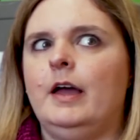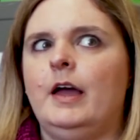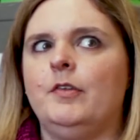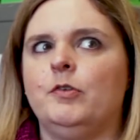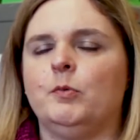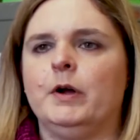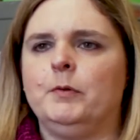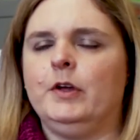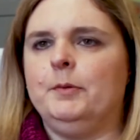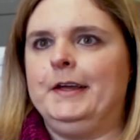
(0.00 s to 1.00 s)
And so where are
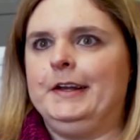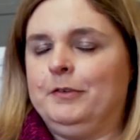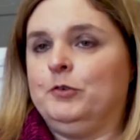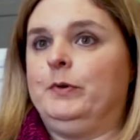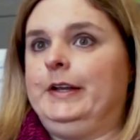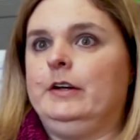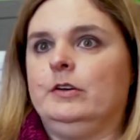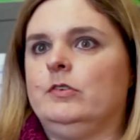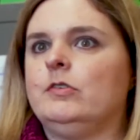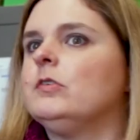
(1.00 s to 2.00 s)
we going to be another 20
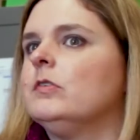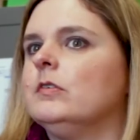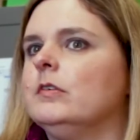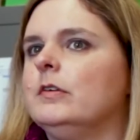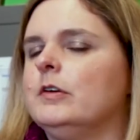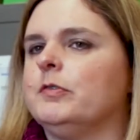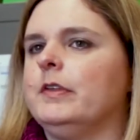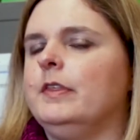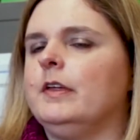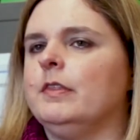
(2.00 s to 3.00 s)
years if we
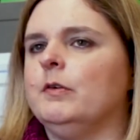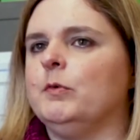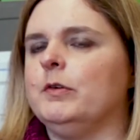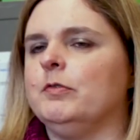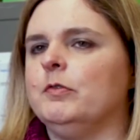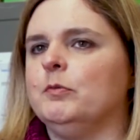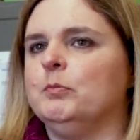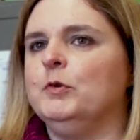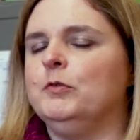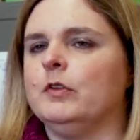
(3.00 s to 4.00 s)
think that we've
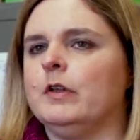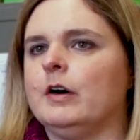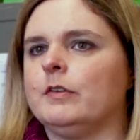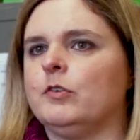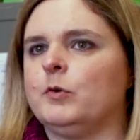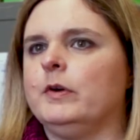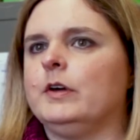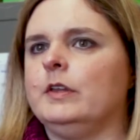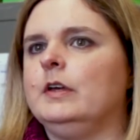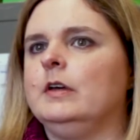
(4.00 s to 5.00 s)
moved along this
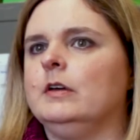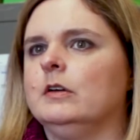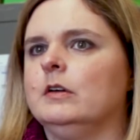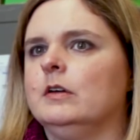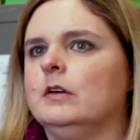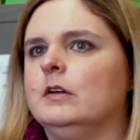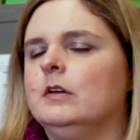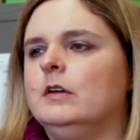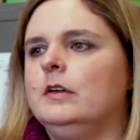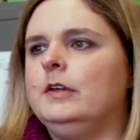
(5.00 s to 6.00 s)
quickly,
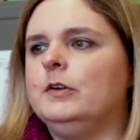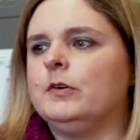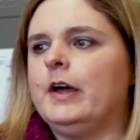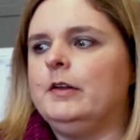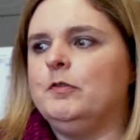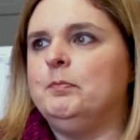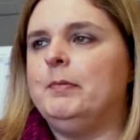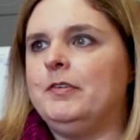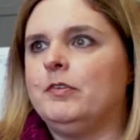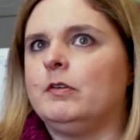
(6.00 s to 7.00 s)
kind of
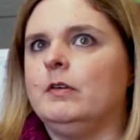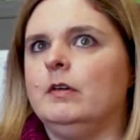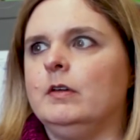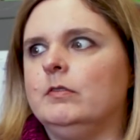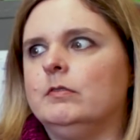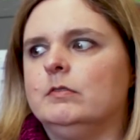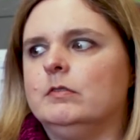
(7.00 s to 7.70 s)
basically